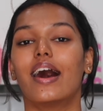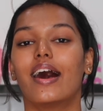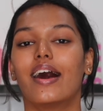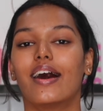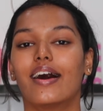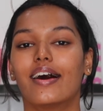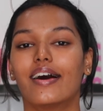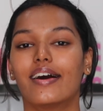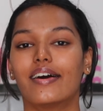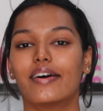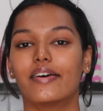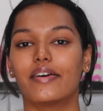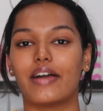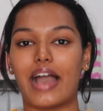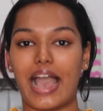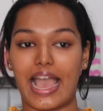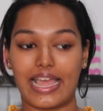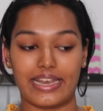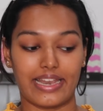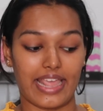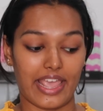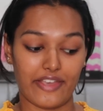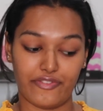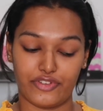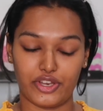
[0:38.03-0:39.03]

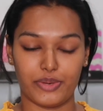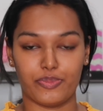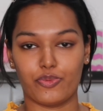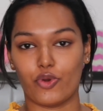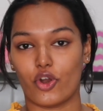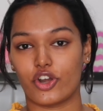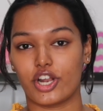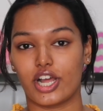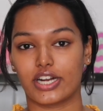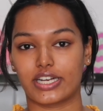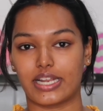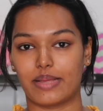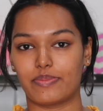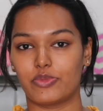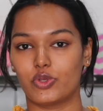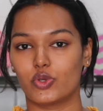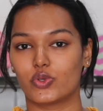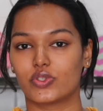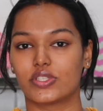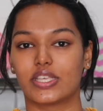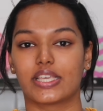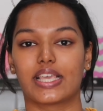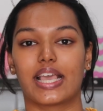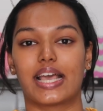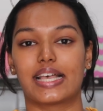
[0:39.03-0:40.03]
And every product I'm
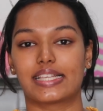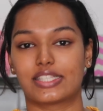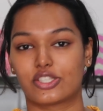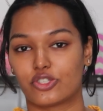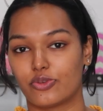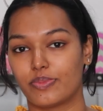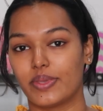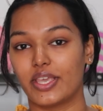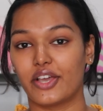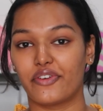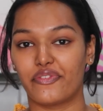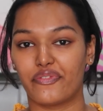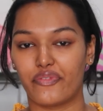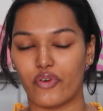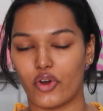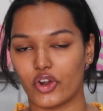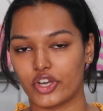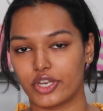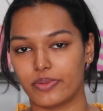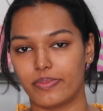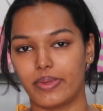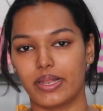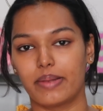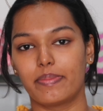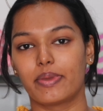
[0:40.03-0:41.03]
using has to be
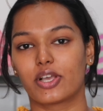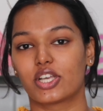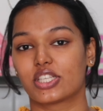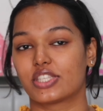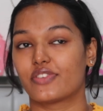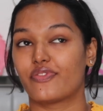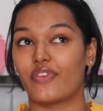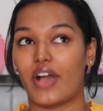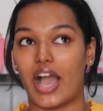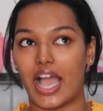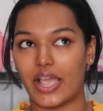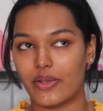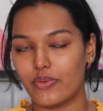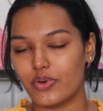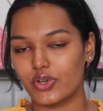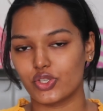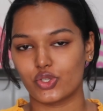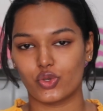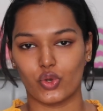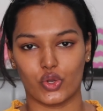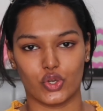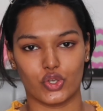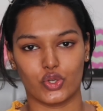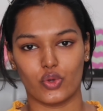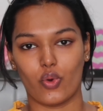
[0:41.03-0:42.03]
affordable, because if I
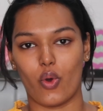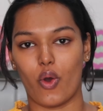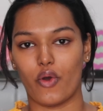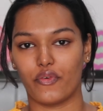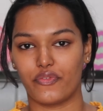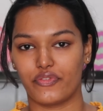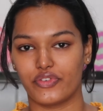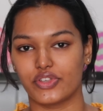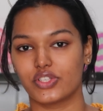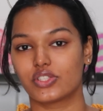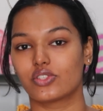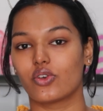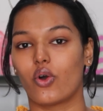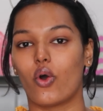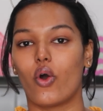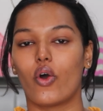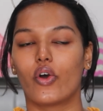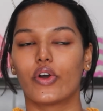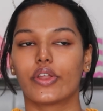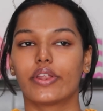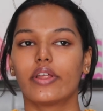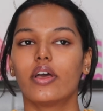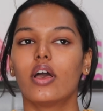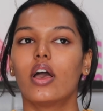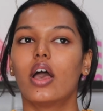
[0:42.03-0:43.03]
was going to office
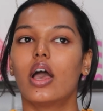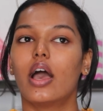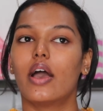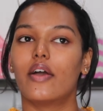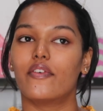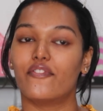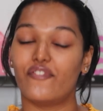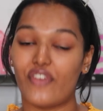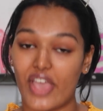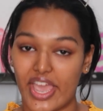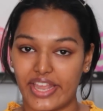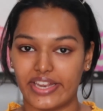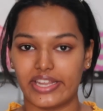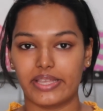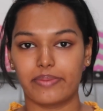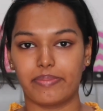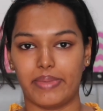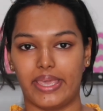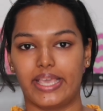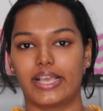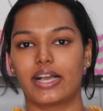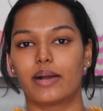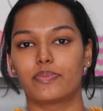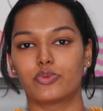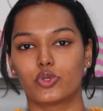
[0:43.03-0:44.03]
or wearing
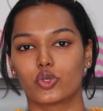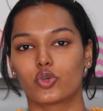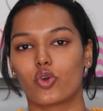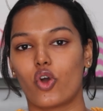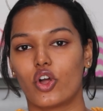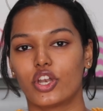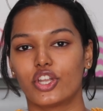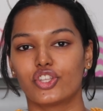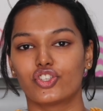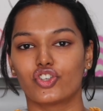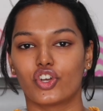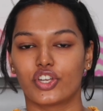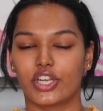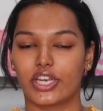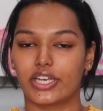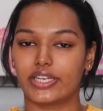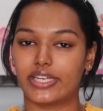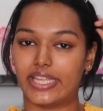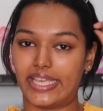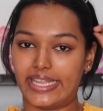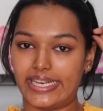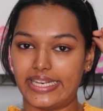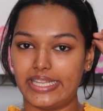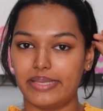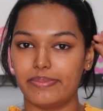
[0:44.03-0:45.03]
makeup to college on a
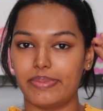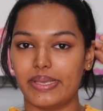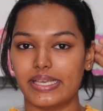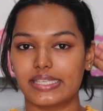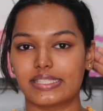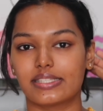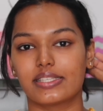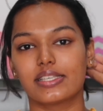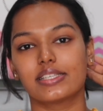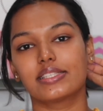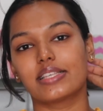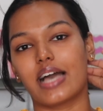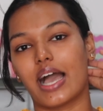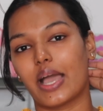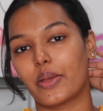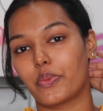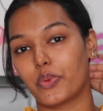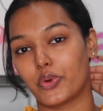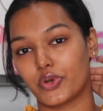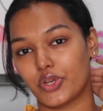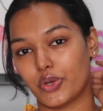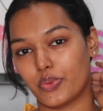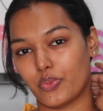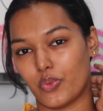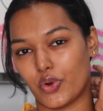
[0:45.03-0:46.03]
daily basis, I
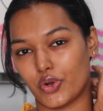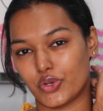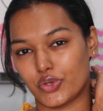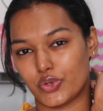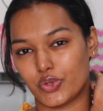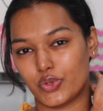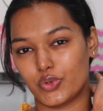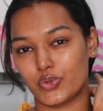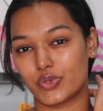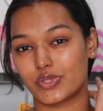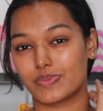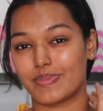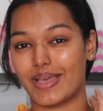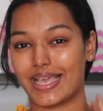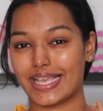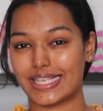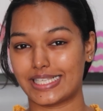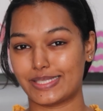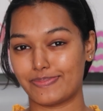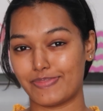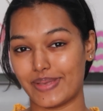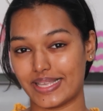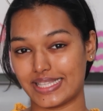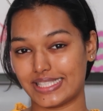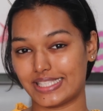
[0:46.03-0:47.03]
wouldn't want to use my
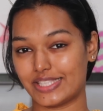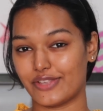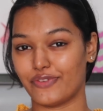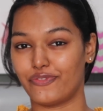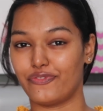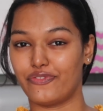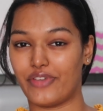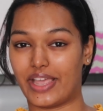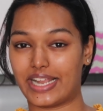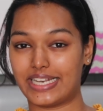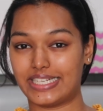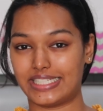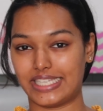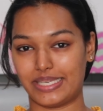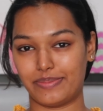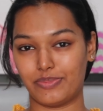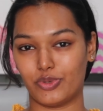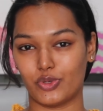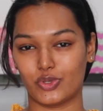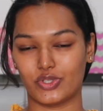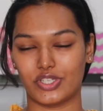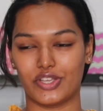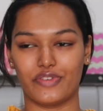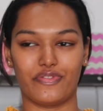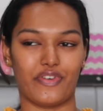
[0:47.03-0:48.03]
expensive Fenty
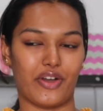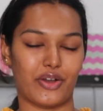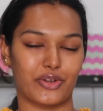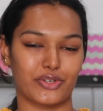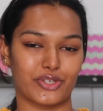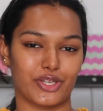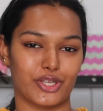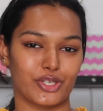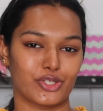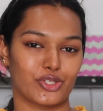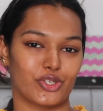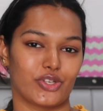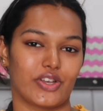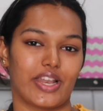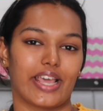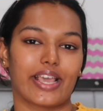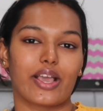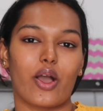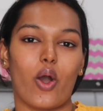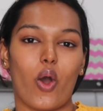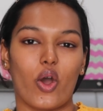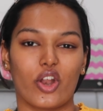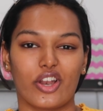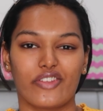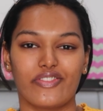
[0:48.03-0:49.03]
Beauty foundation.
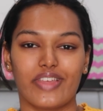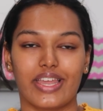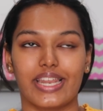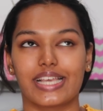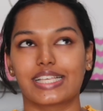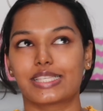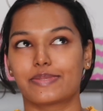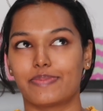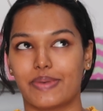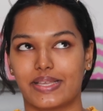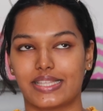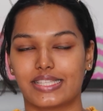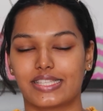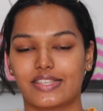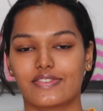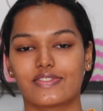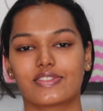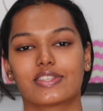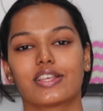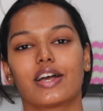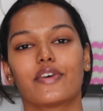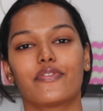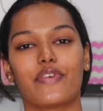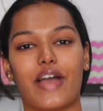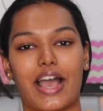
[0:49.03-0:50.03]
Like, all of that expensive
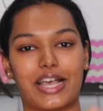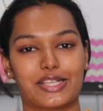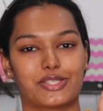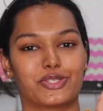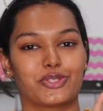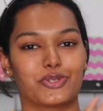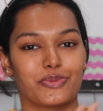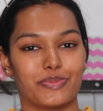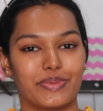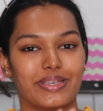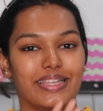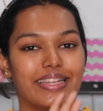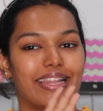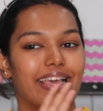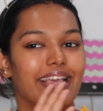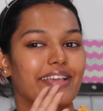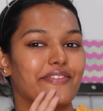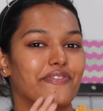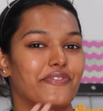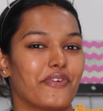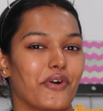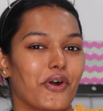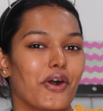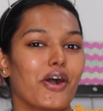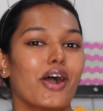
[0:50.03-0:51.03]
stuff has to be
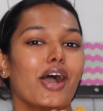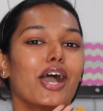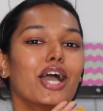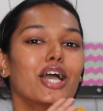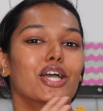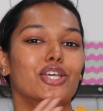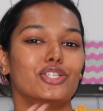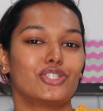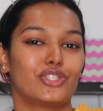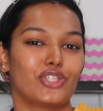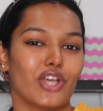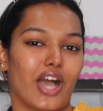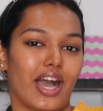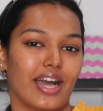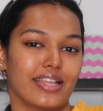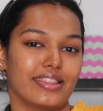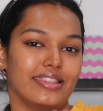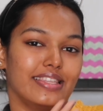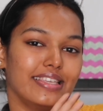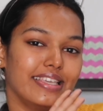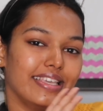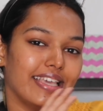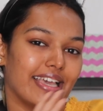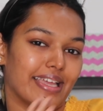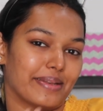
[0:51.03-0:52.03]
like for
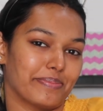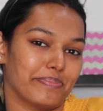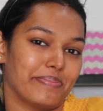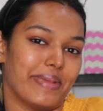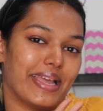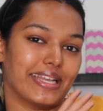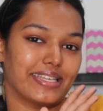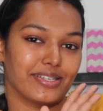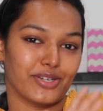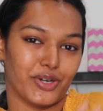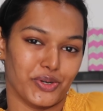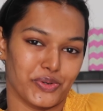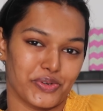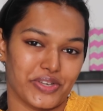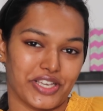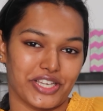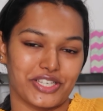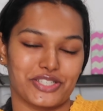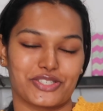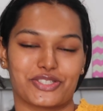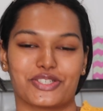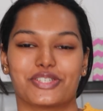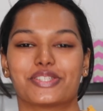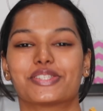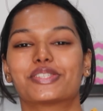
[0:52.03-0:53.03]
shadi and better
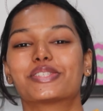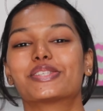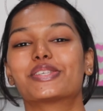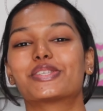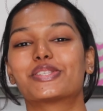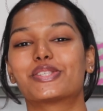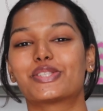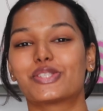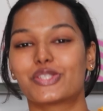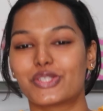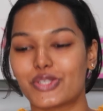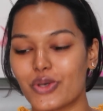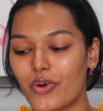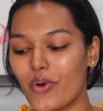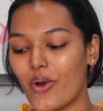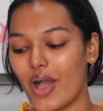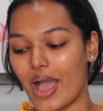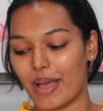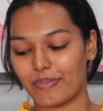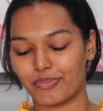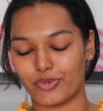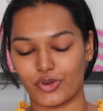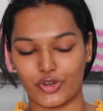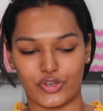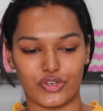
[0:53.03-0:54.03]
occasions. So
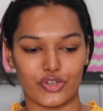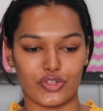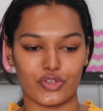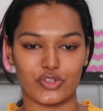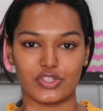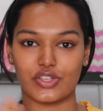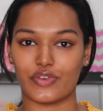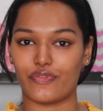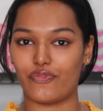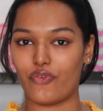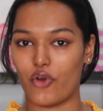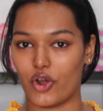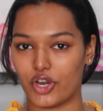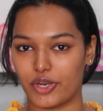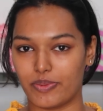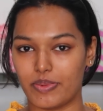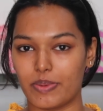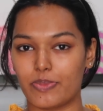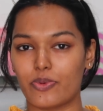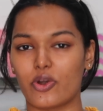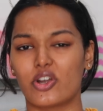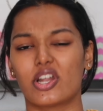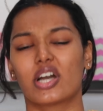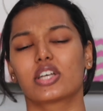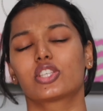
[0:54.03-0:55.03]
I'm going to use
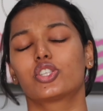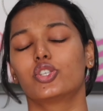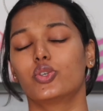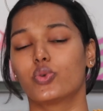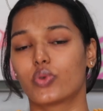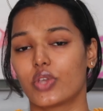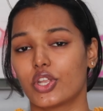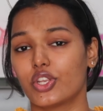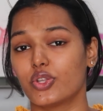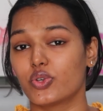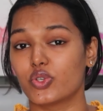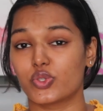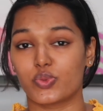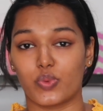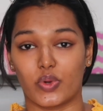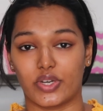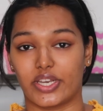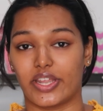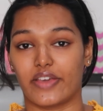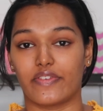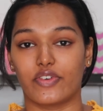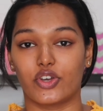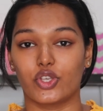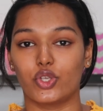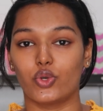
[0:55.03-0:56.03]
affordable products. You can use
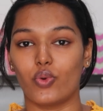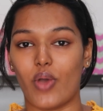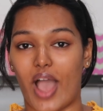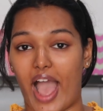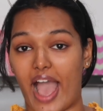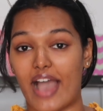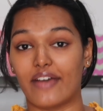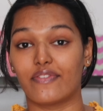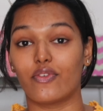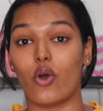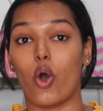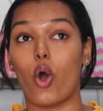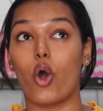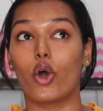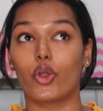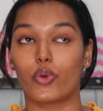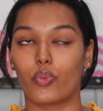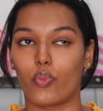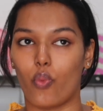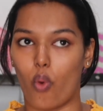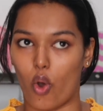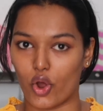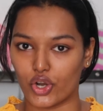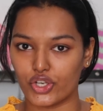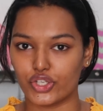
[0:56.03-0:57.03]
whatever you have or
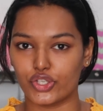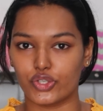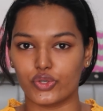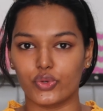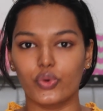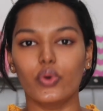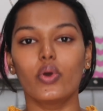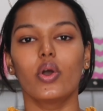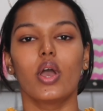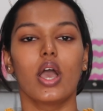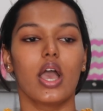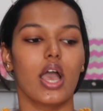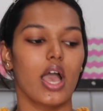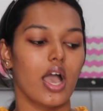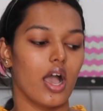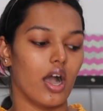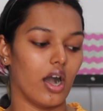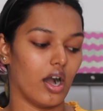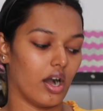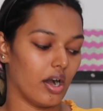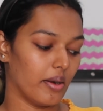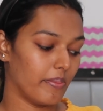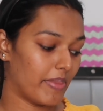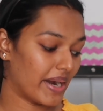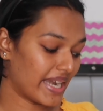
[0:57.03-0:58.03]
want to,
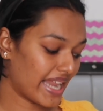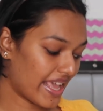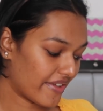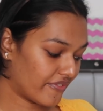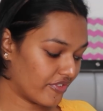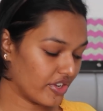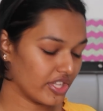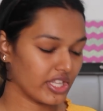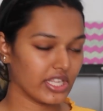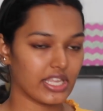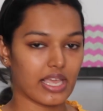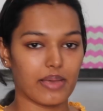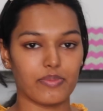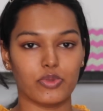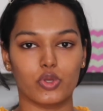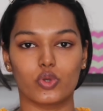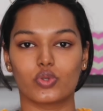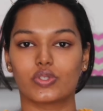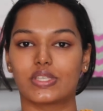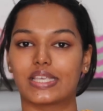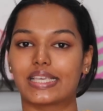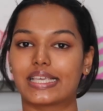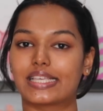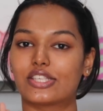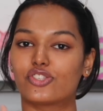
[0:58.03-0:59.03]
but everything I'm
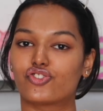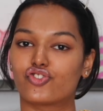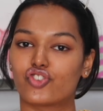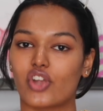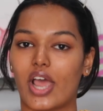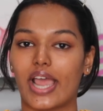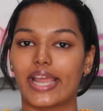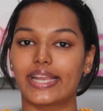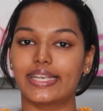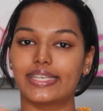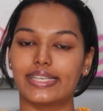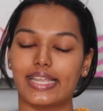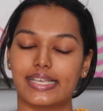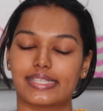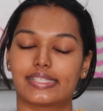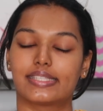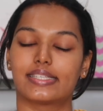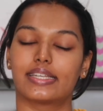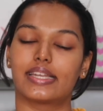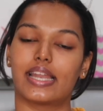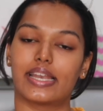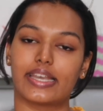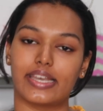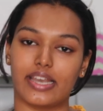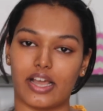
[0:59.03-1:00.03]
using is tried,
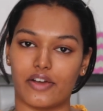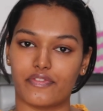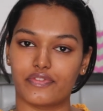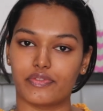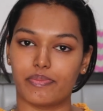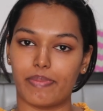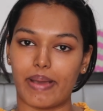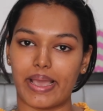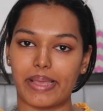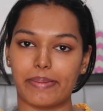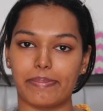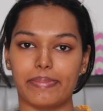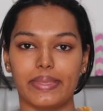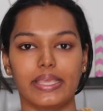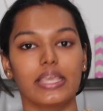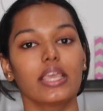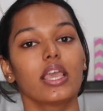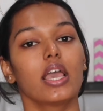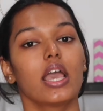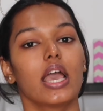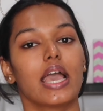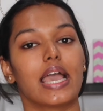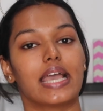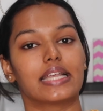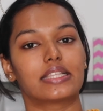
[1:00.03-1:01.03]
tested and loved by
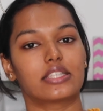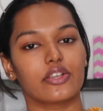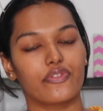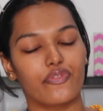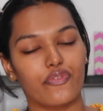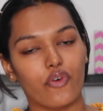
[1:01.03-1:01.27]
me. It's